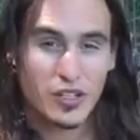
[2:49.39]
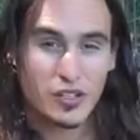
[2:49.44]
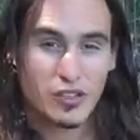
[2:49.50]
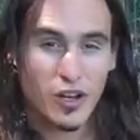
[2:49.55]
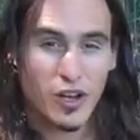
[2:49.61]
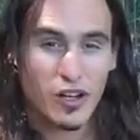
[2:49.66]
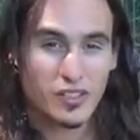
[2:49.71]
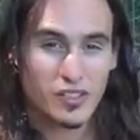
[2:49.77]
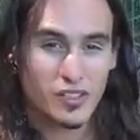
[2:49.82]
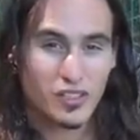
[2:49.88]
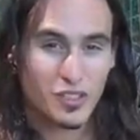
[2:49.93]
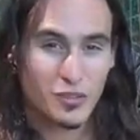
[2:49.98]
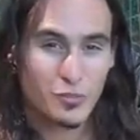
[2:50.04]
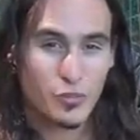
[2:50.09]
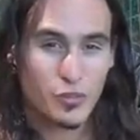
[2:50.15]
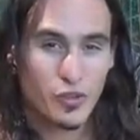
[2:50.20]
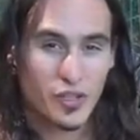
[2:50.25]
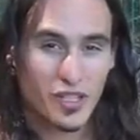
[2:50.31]
toxic
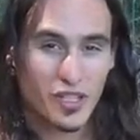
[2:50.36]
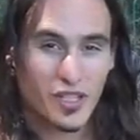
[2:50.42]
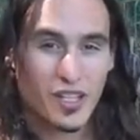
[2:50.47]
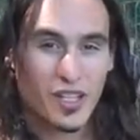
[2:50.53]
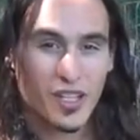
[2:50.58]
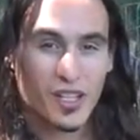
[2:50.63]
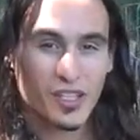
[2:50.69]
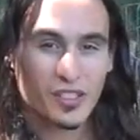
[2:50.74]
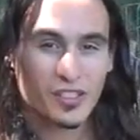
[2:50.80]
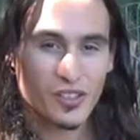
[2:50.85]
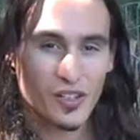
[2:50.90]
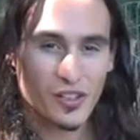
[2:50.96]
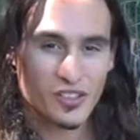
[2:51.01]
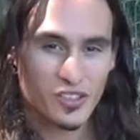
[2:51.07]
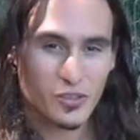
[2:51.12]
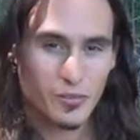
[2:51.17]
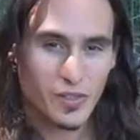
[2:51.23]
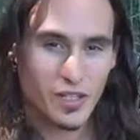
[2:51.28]
debris
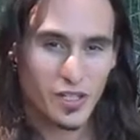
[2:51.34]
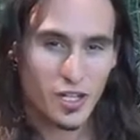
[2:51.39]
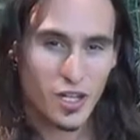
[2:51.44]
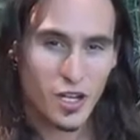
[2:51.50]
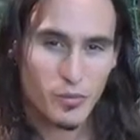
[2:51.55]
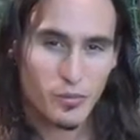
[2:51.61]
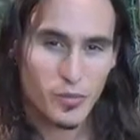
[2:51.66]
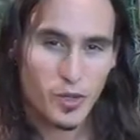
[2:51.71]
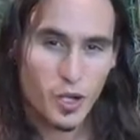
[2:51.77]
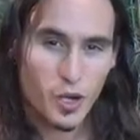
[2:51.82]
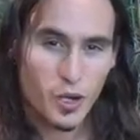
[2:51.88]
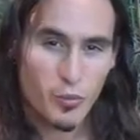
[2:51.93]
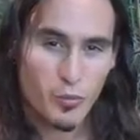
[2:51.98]
starts to become